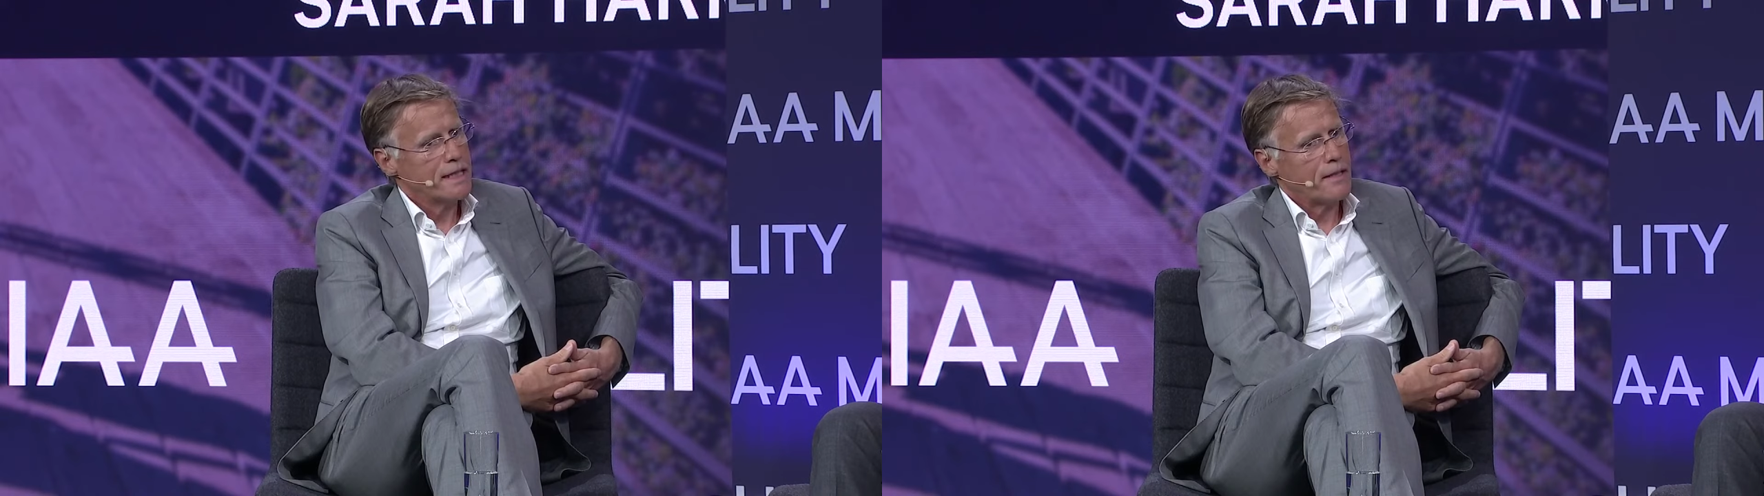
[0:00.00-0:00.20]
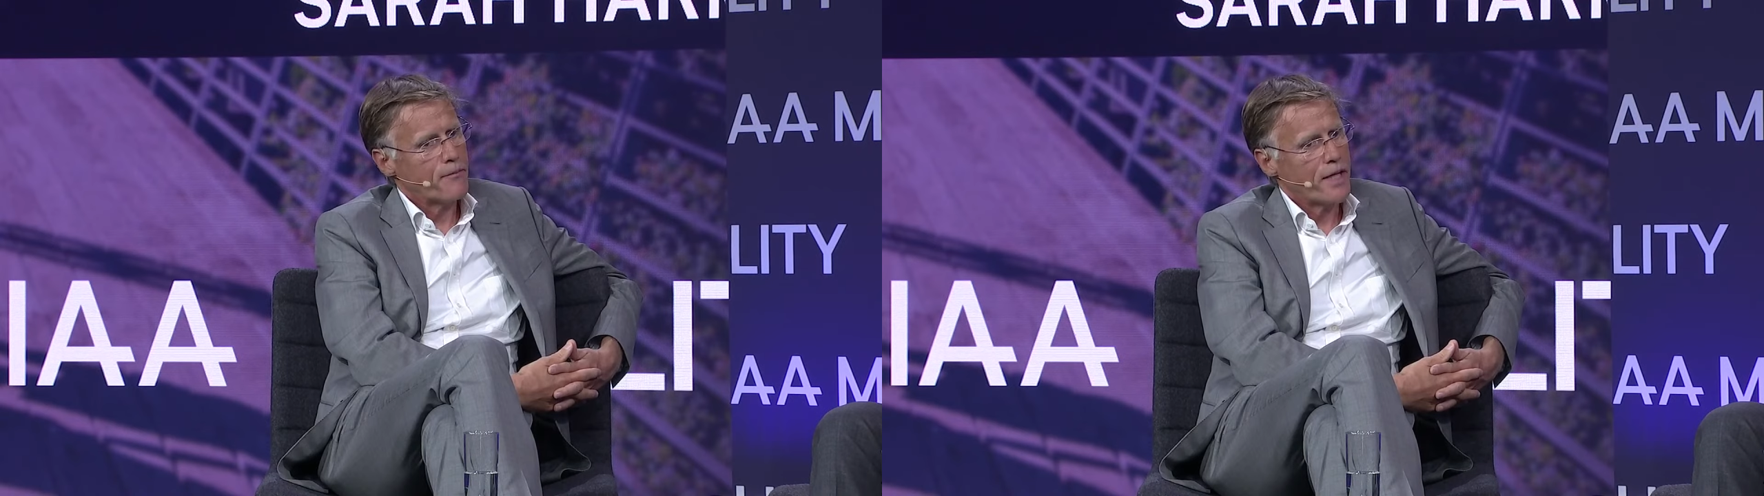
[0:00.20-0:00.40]

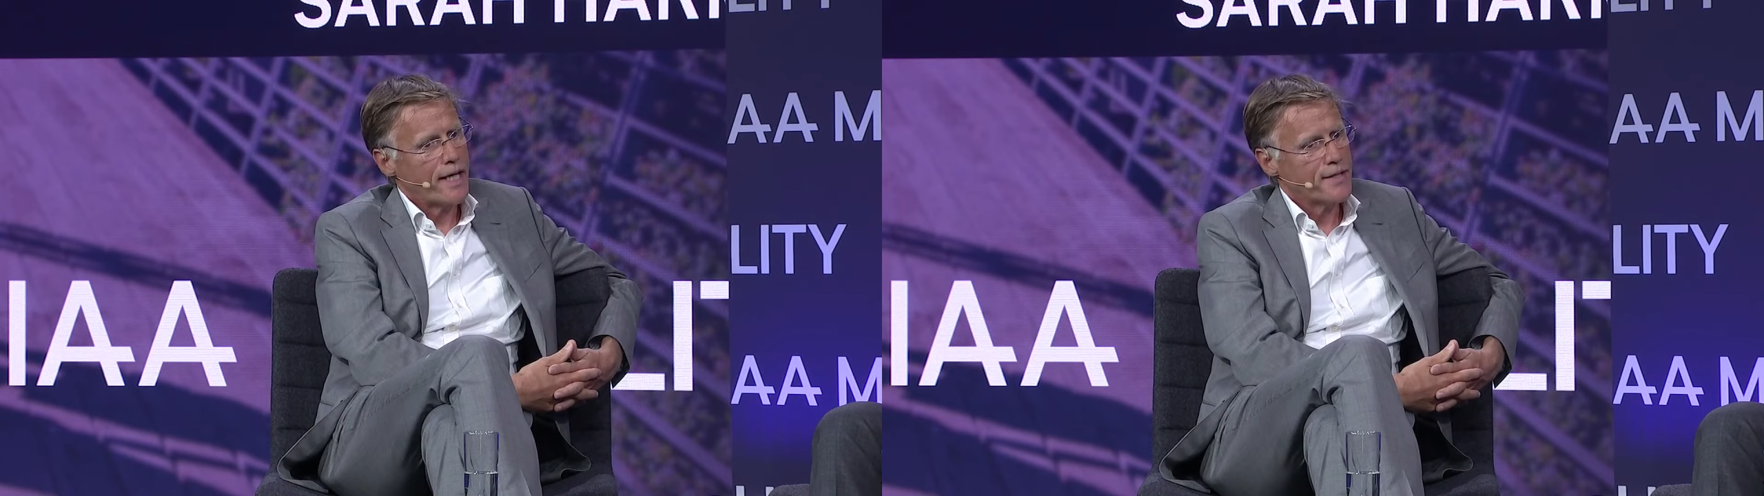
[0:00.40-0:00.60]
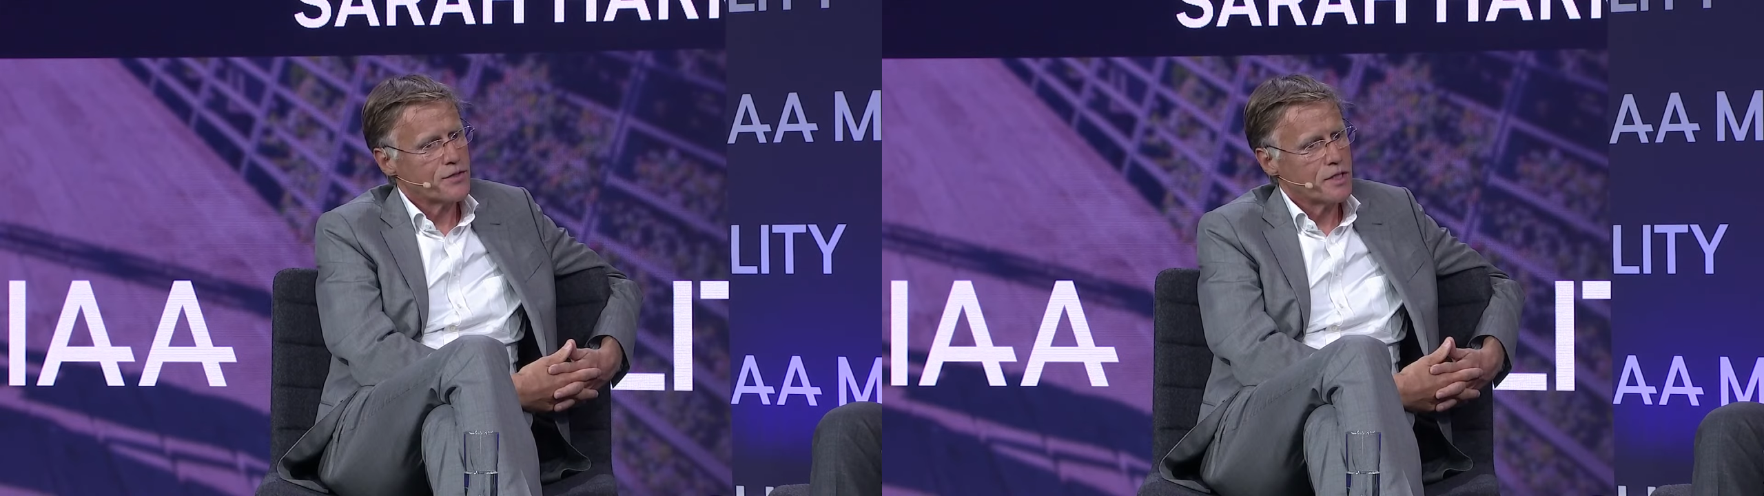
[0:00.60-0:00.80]

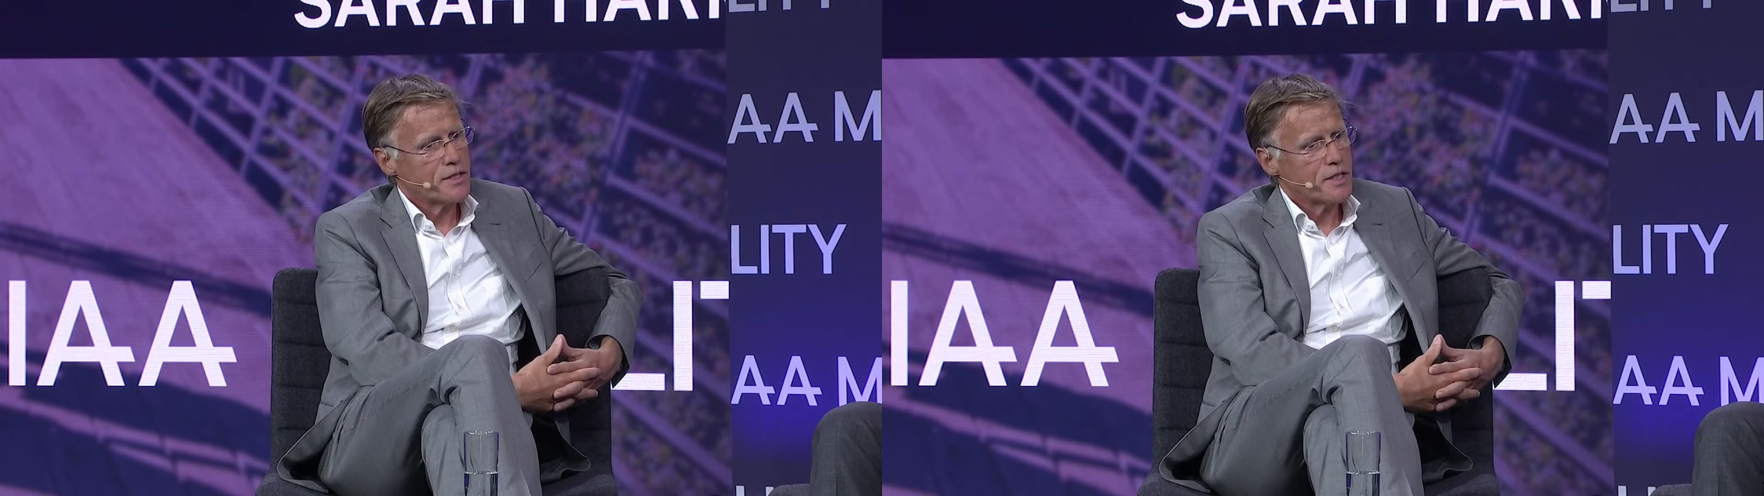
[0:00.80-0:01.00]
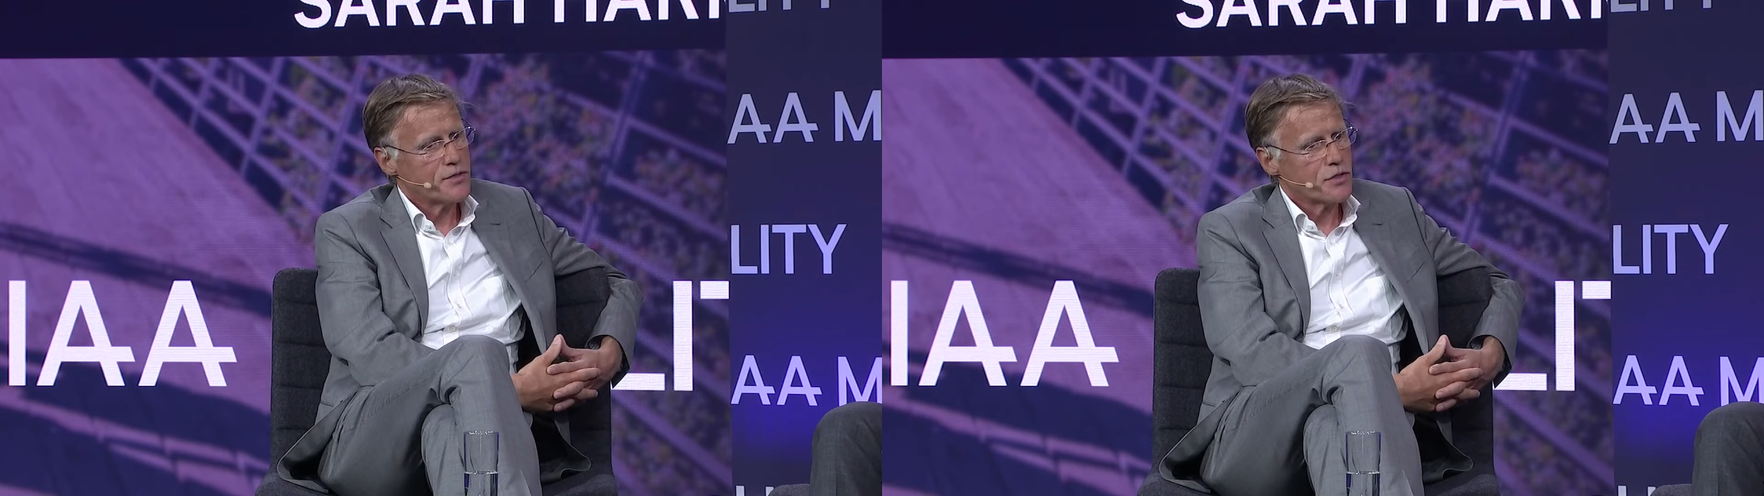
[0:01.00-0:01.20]
as
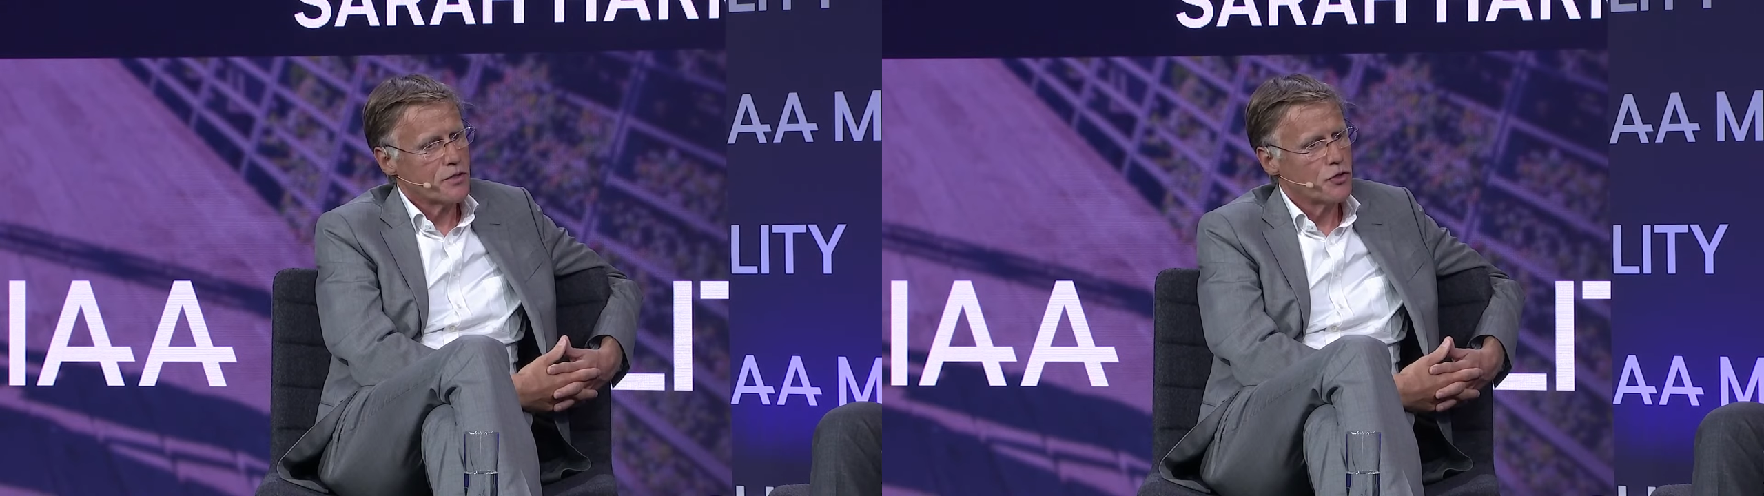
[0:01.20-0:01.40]
it is